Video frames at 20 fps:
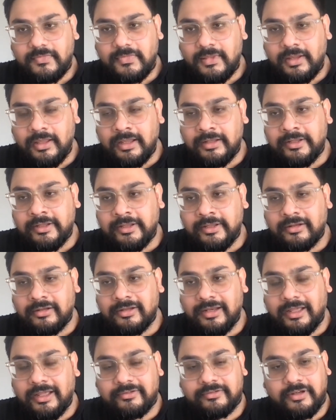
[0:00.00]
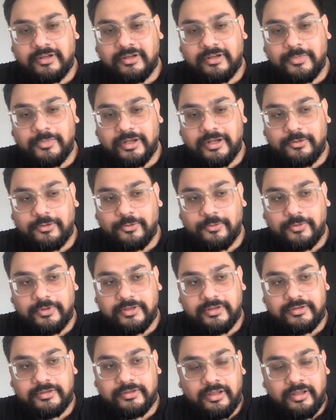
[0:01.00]
I think the last number I know
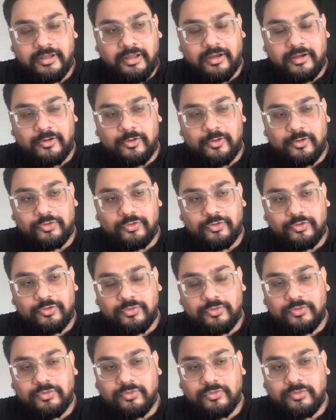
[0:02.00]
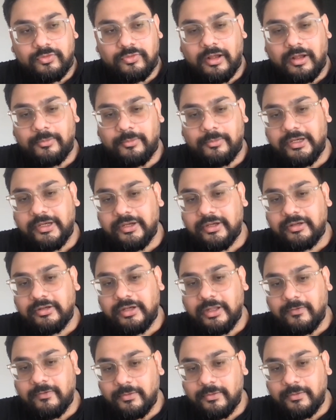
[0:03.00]
is close to a million
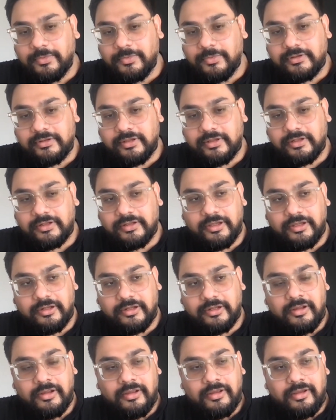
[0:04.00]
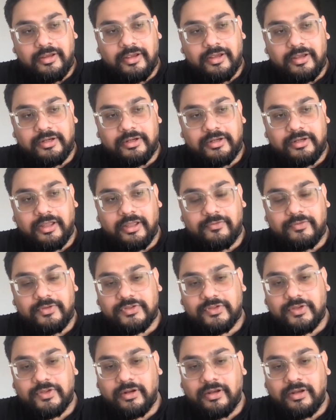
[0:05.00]
developers are there in India, which are